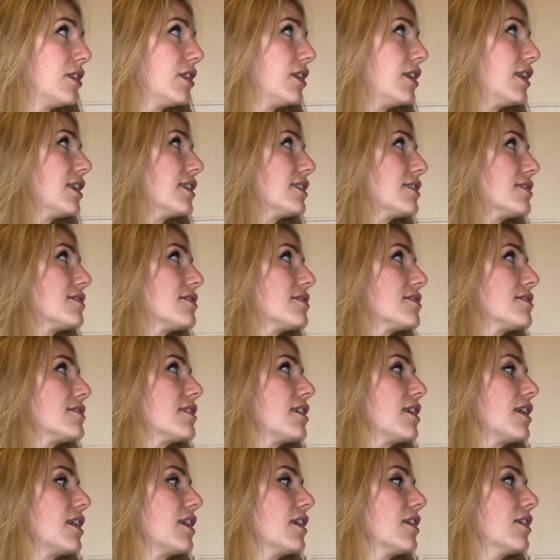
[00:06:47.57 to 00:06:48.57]
Let's
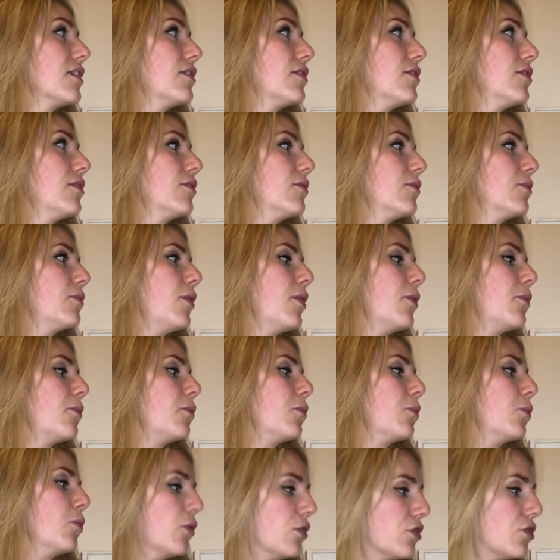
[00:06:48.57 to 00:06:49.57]
see. What
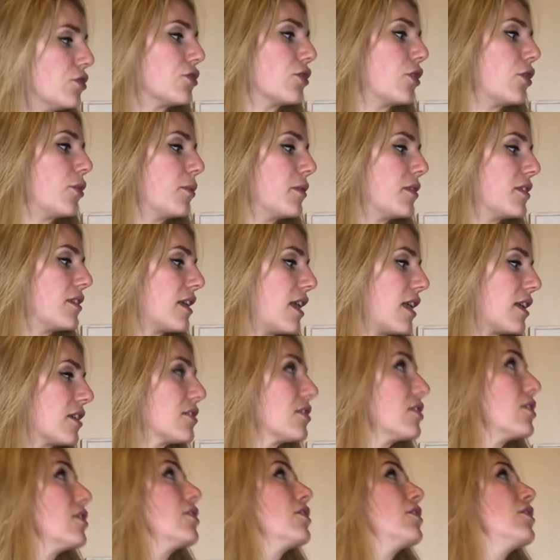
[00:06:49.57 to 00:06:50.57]
would go with that?